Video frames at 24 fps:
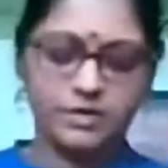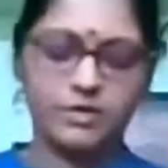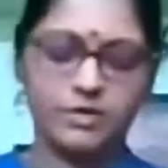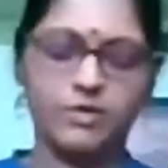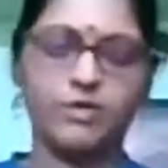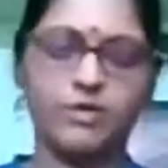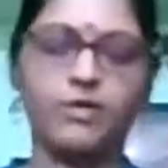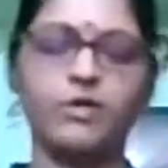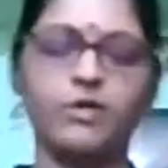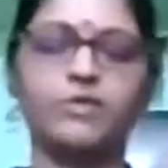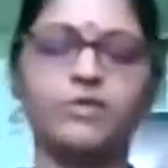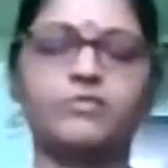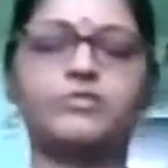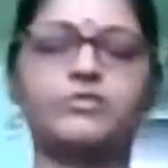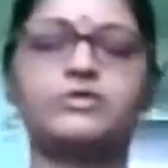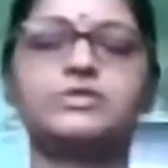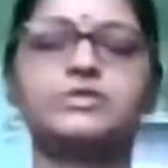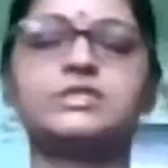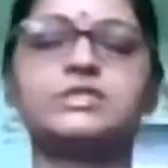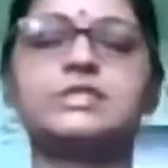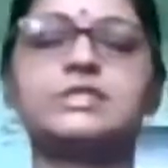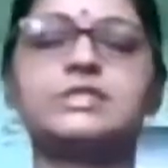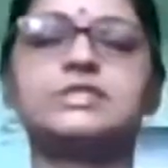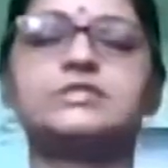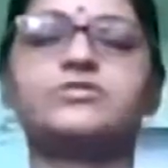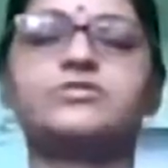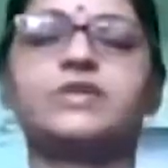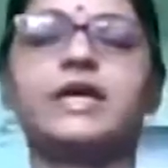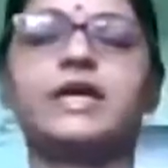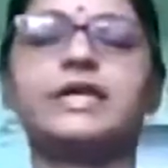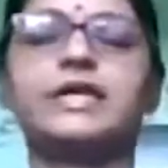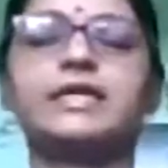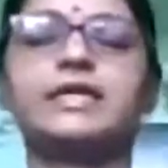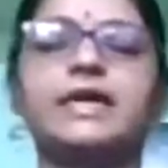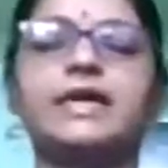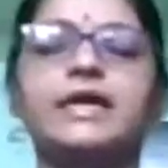all of you sit
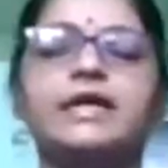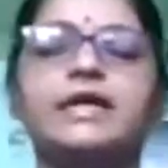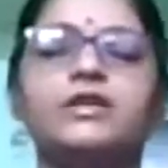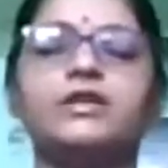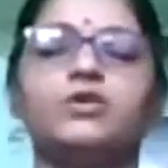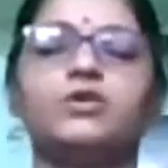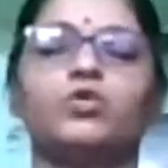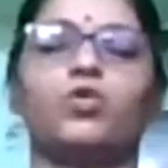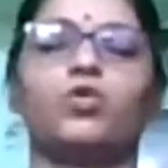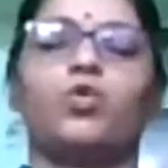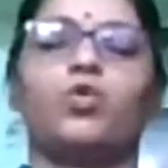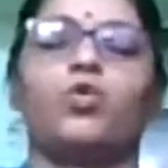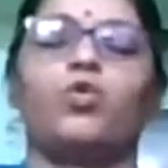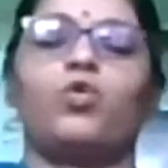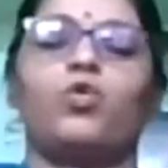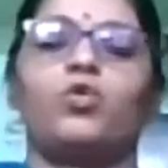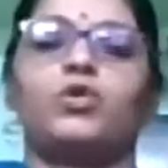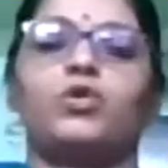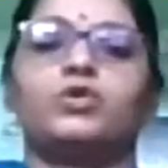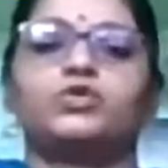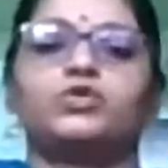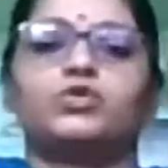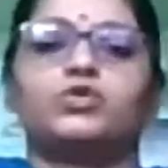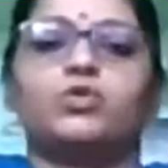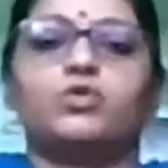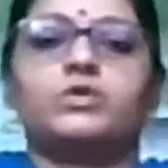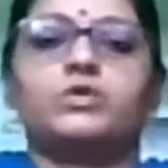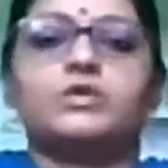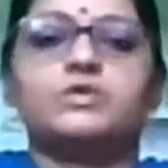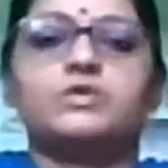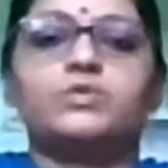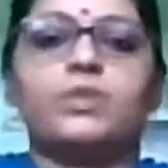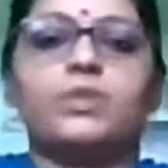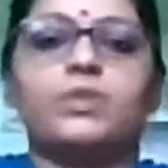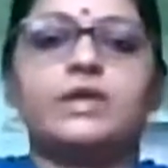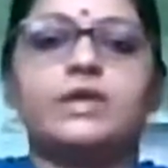straight again, roll your
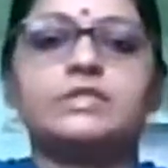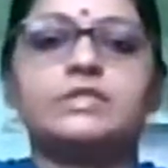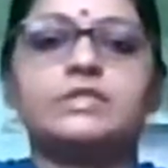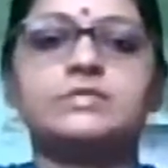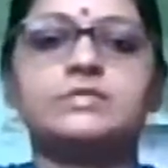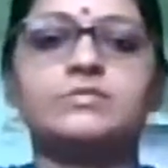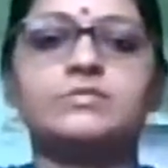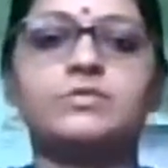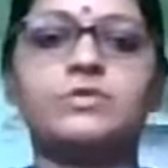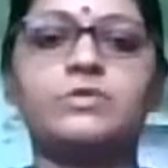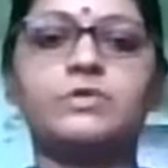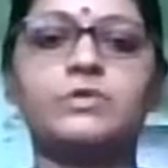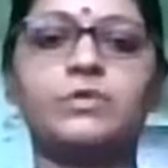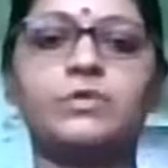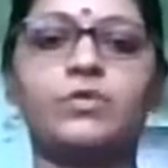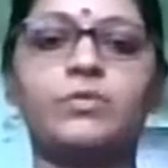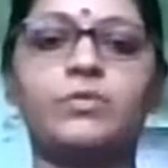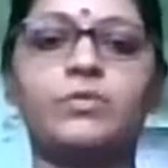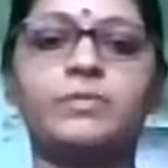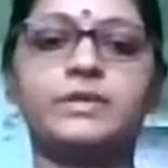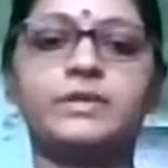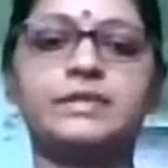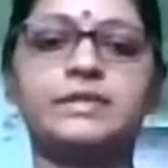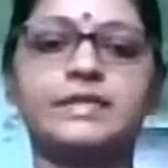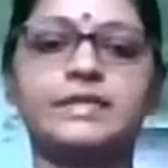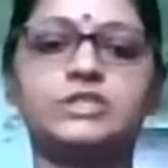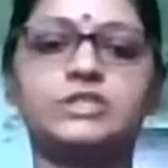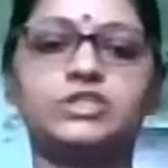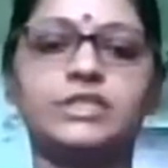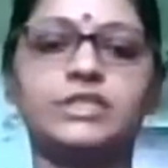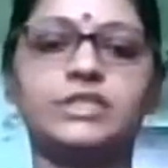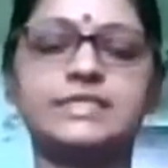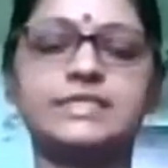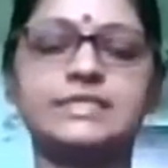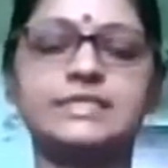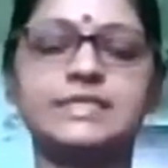shoulders once more, open that
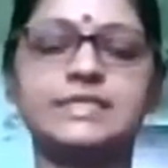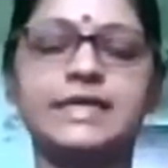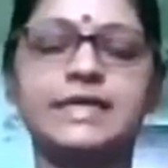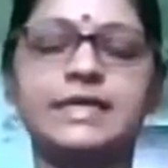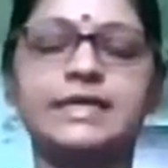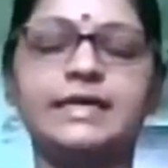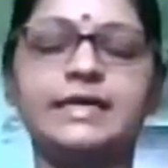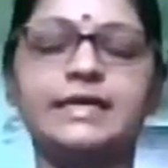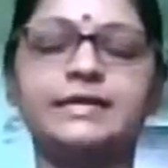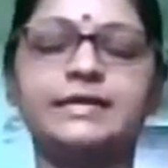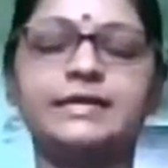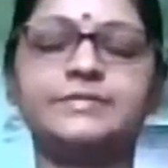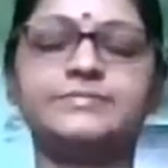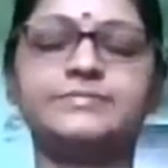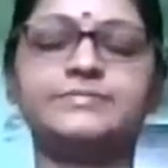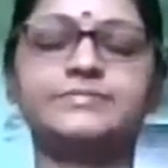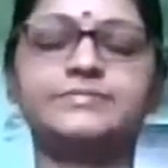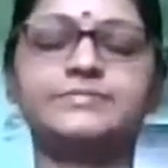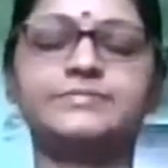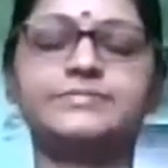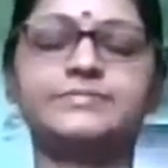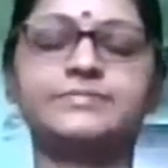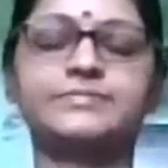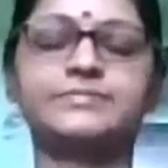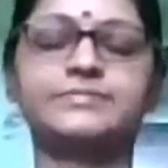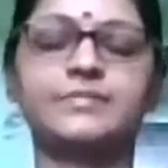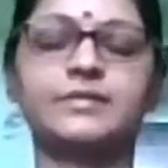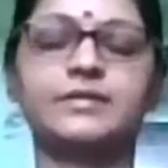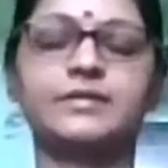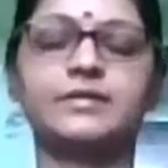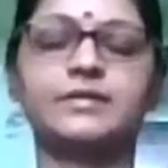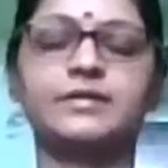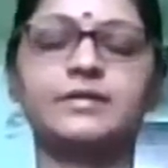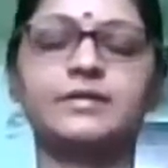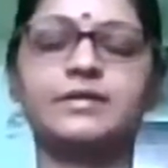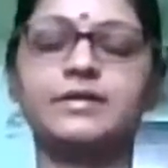chest area,
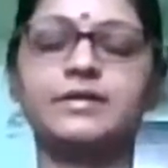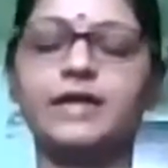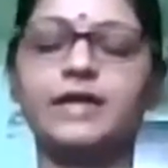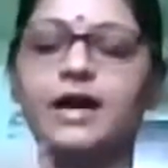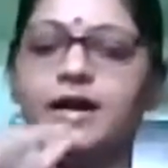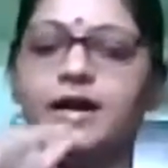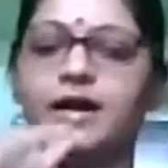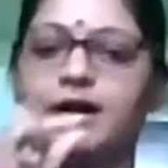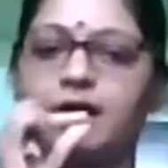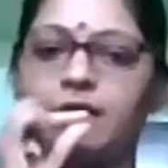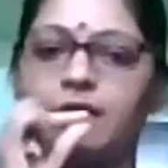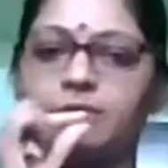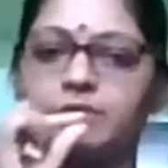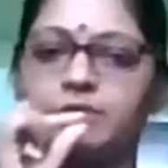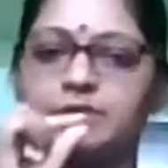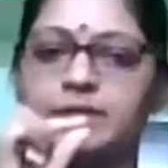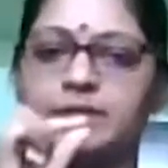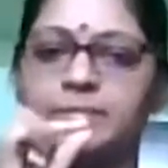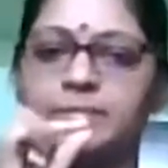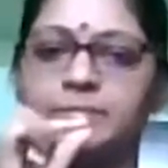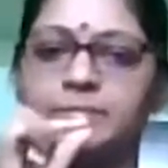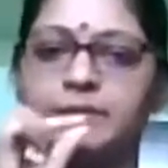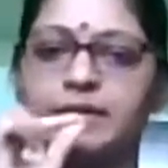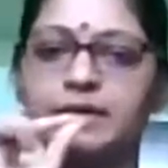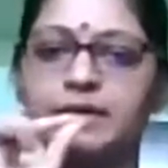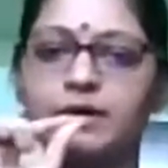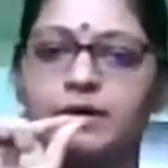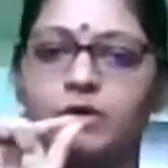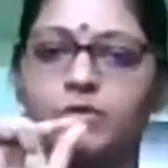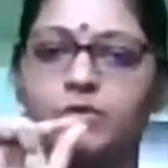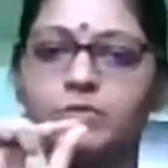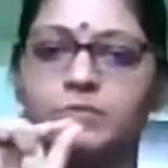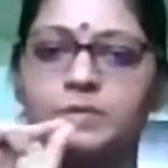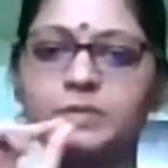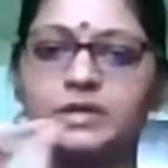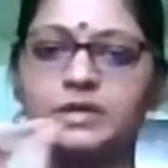tongue out, complete
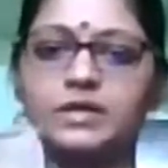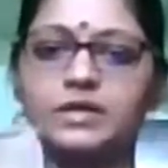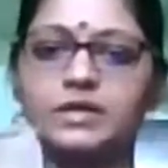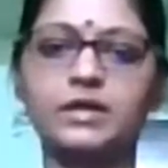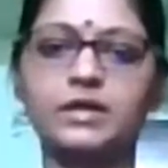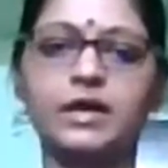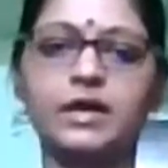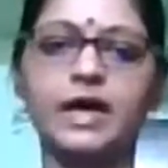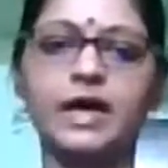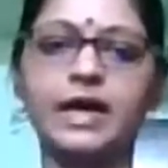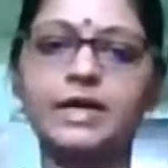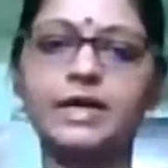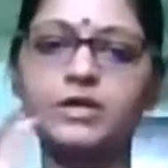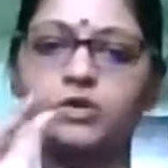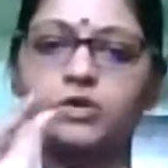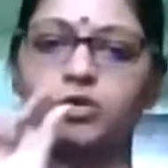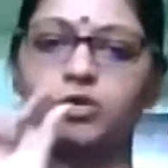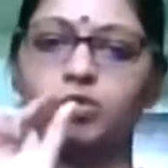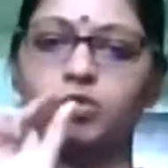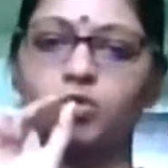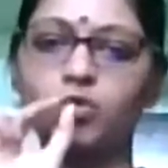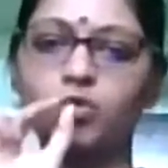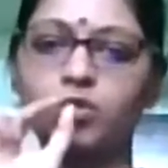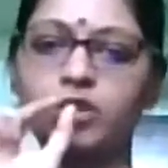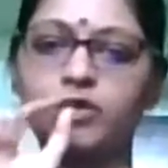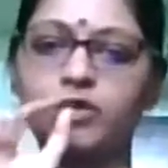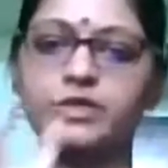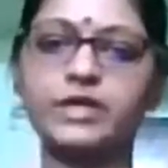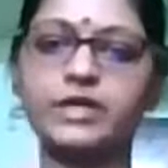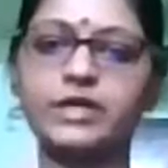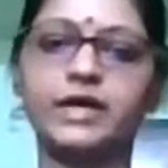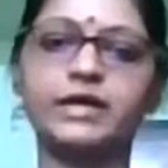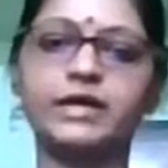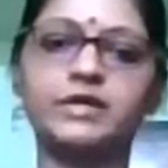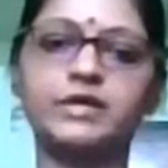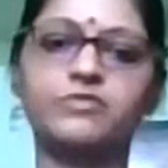open, and roll your
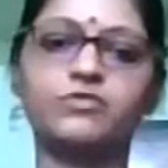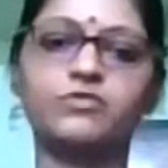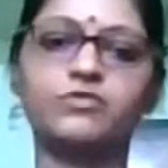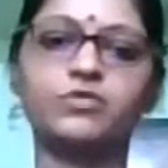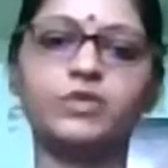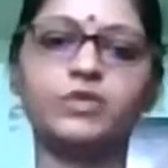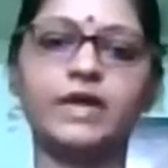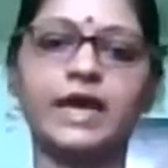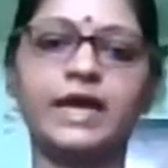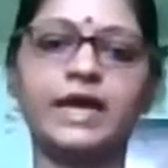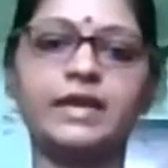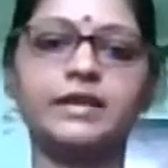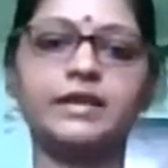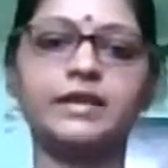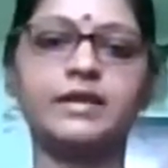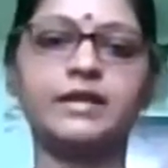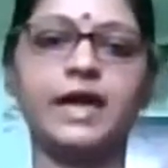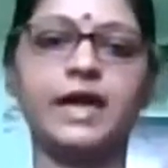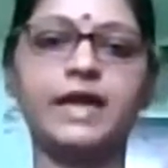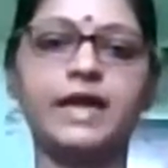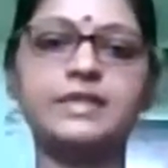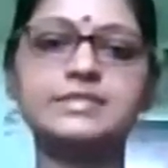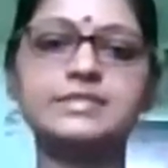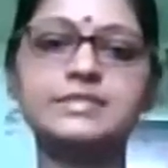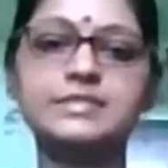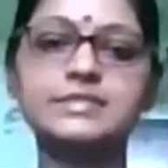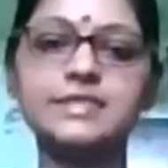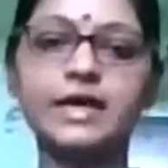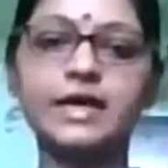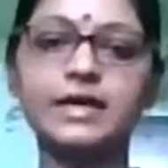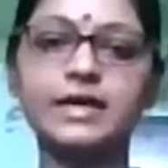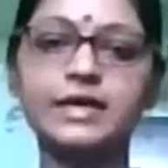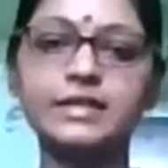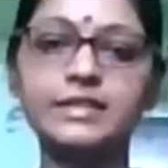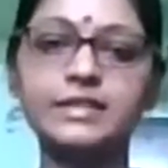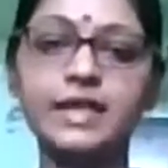tongue if you can, and
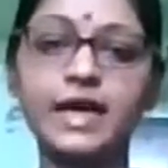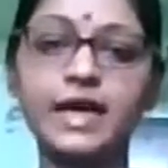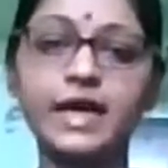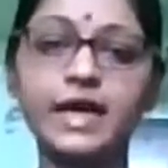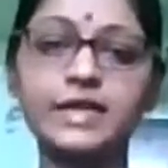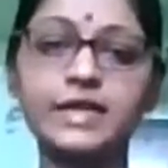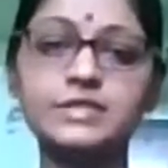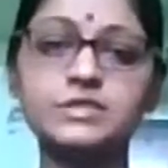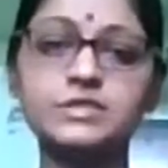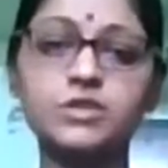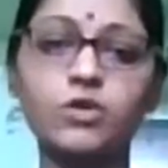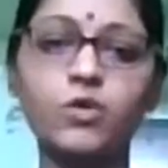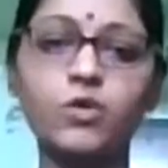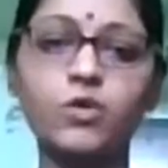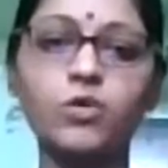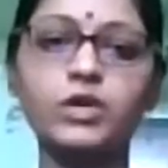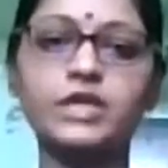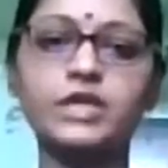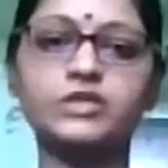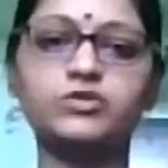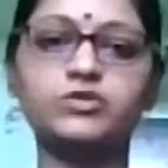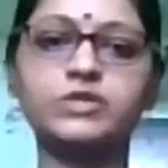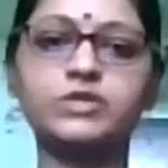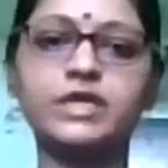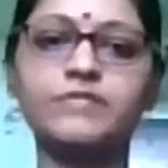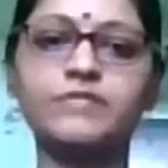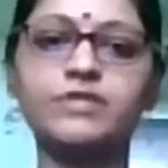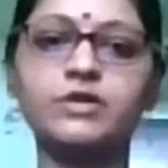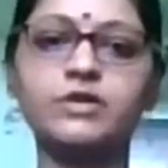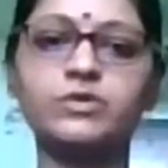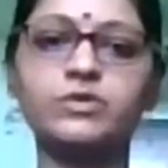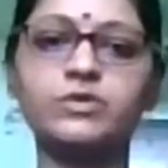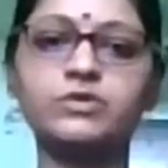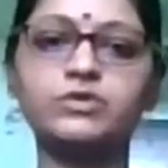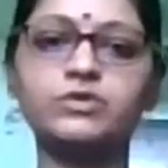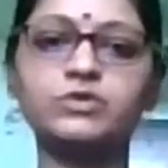suck in the air slowly. Today we are
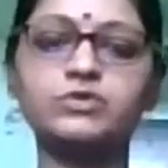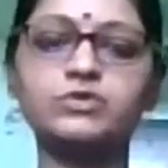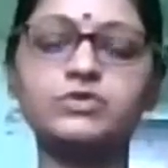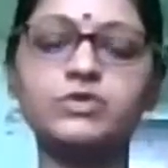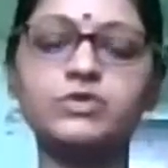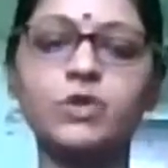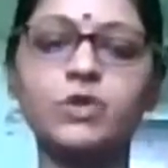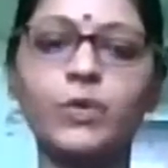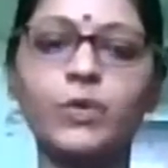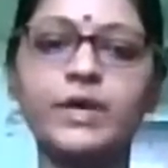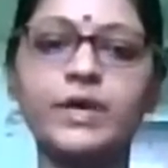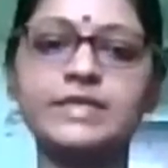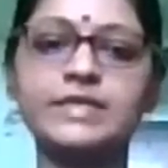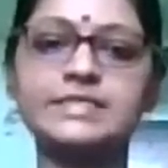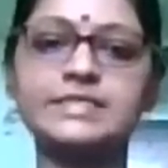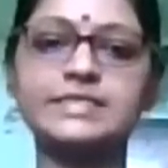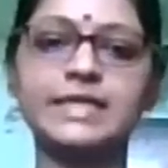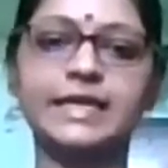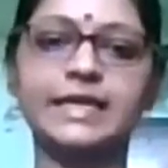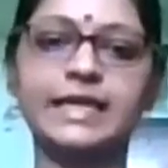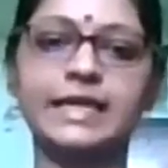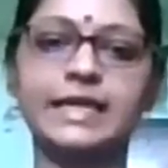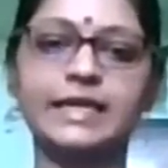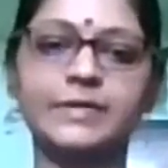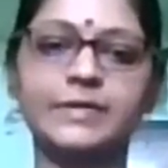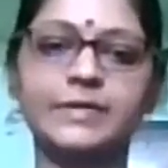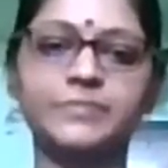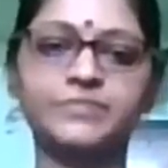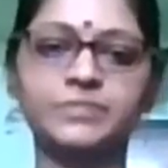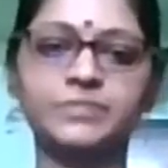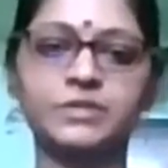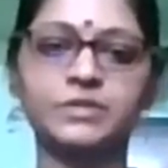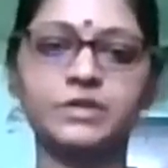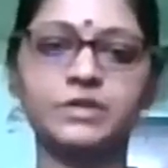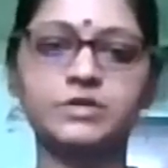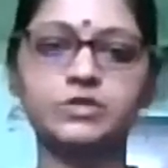going to do slow and steadily.
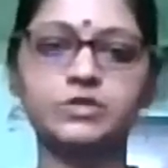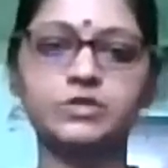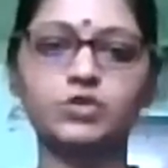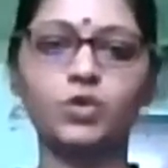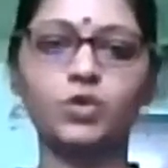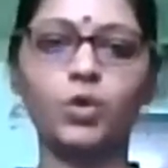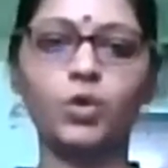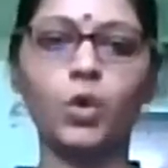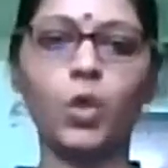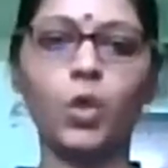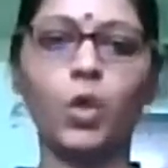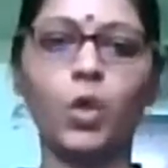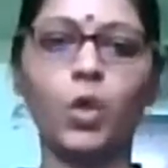So